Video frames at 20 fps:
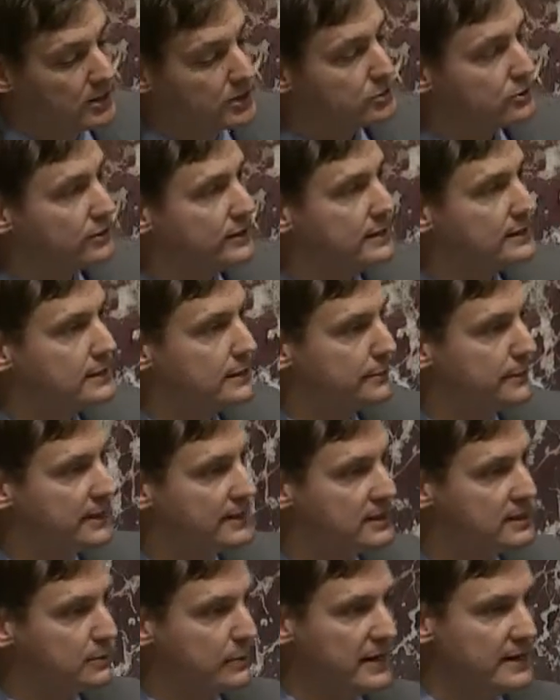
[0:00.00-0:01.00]
so these
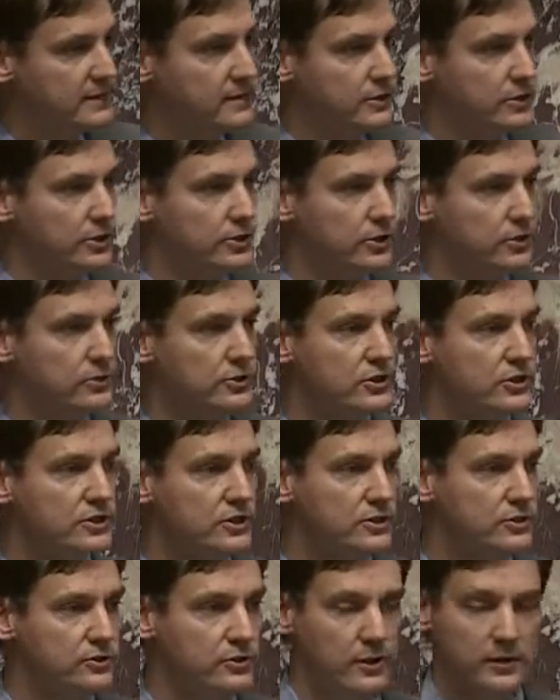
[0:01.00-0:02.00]
limited spaces are used as
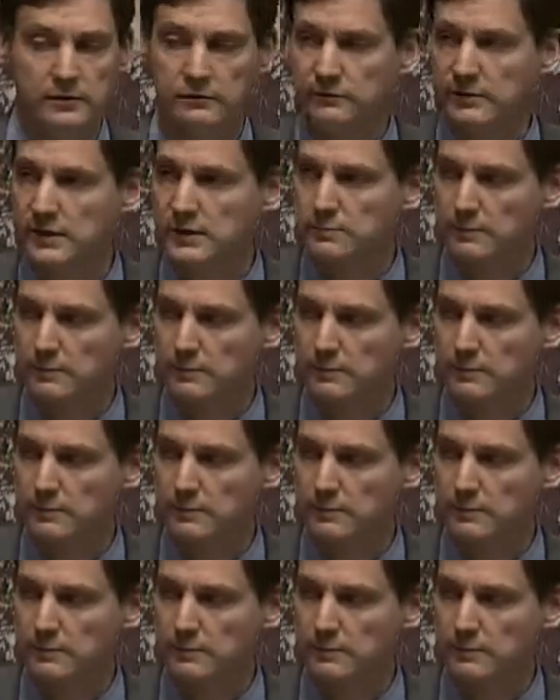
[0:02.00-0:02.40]
constructively as